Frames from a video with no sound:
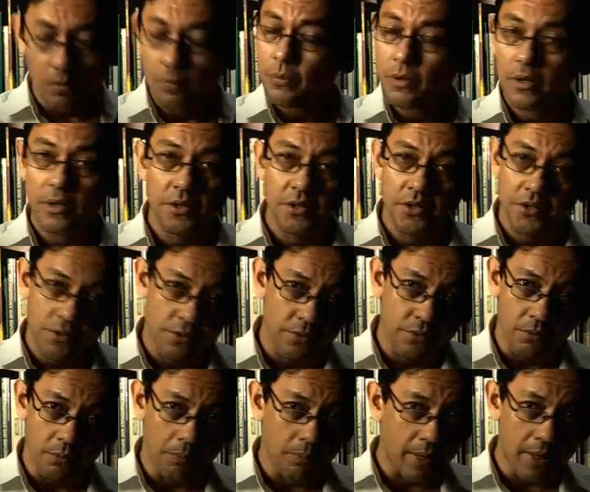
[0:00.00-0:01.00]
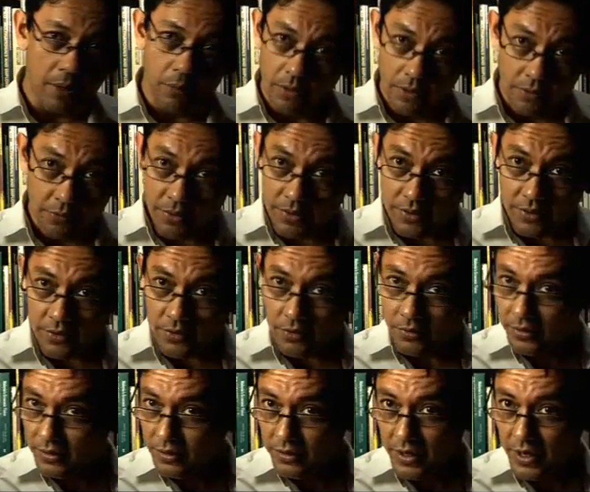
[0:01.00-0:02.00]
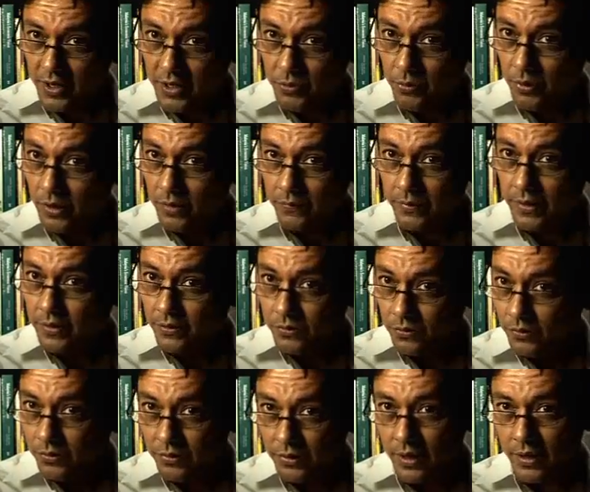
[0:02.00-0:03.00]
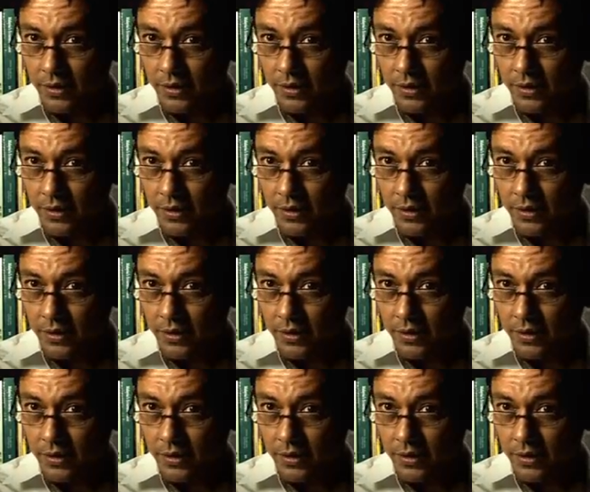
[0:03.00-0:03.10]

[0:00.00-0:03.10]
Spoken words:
politicians who play with Chris's on the stage whenever it suits their